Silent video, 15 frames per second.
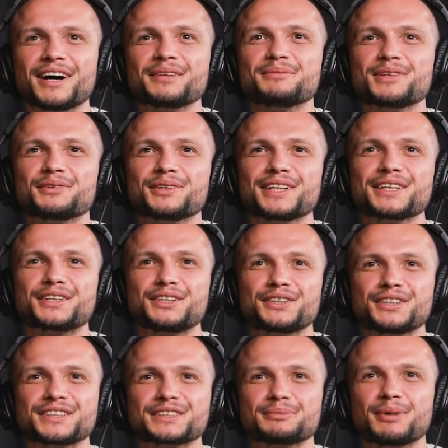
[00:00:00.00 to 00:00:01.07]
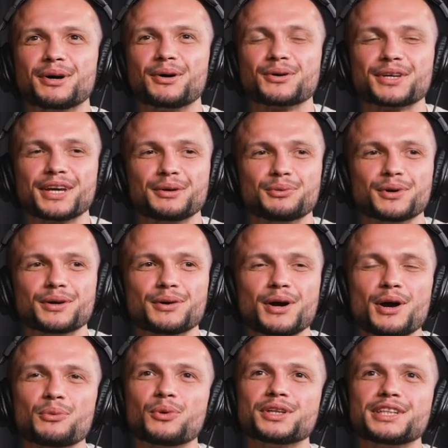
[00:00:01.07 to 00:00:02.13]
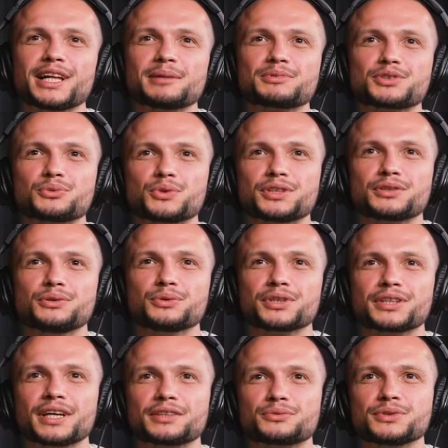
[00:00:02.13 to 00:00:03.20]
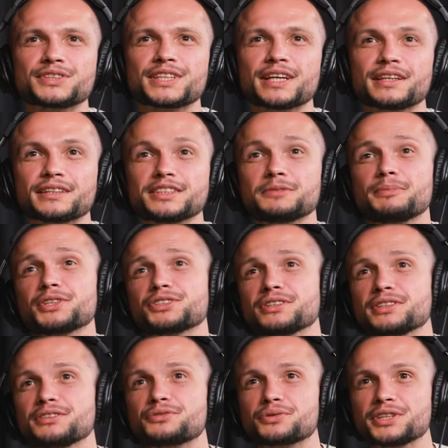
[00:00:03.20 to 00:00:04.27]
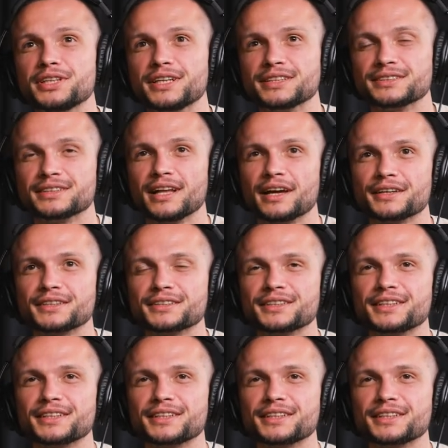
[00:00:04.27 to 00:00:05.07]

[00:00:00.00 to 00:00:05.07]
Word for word: might be really curious about okay well what helps you with doing that reset especially in three days like